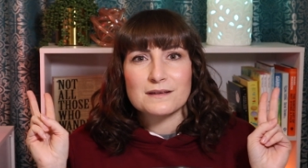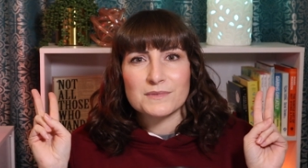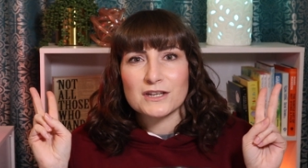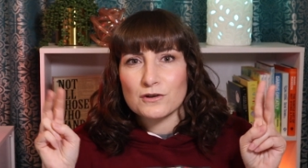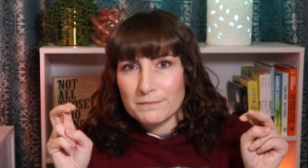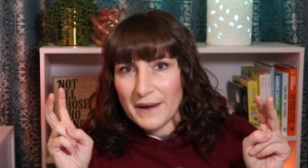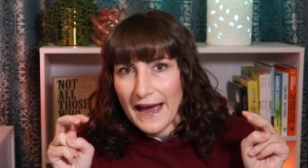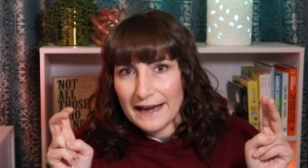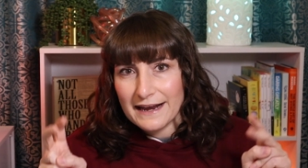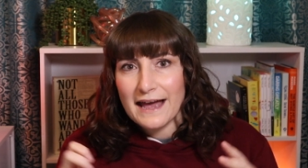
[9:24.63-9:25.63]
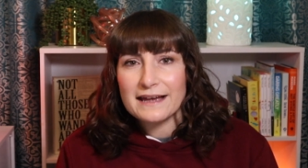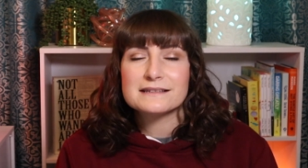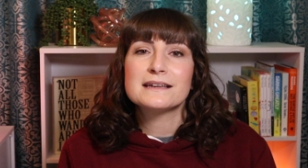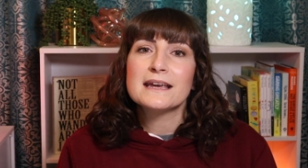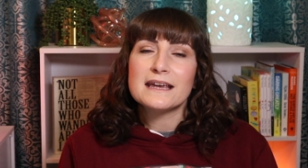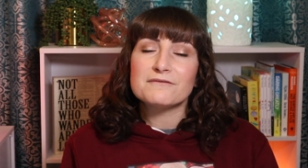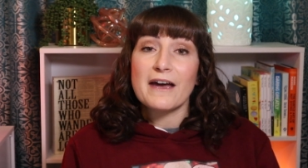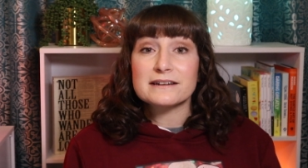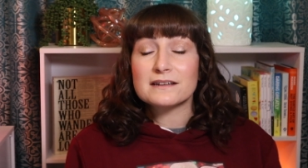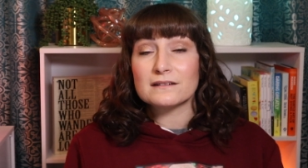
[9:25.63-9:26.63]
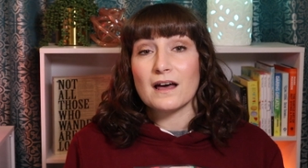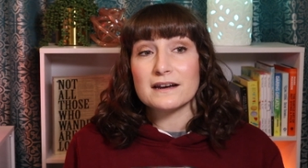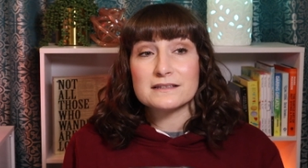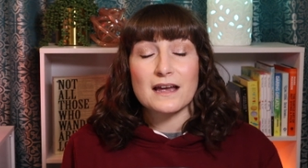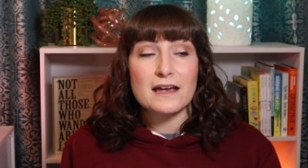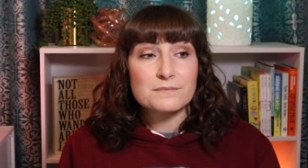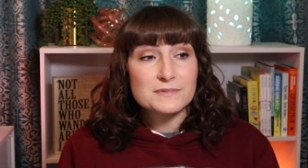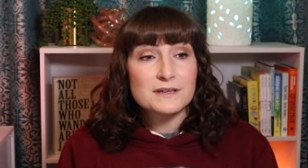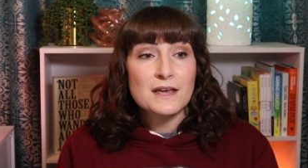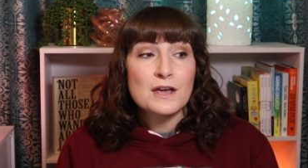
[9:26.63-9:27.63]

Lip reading: something you're bad at. In fact, a lot of times,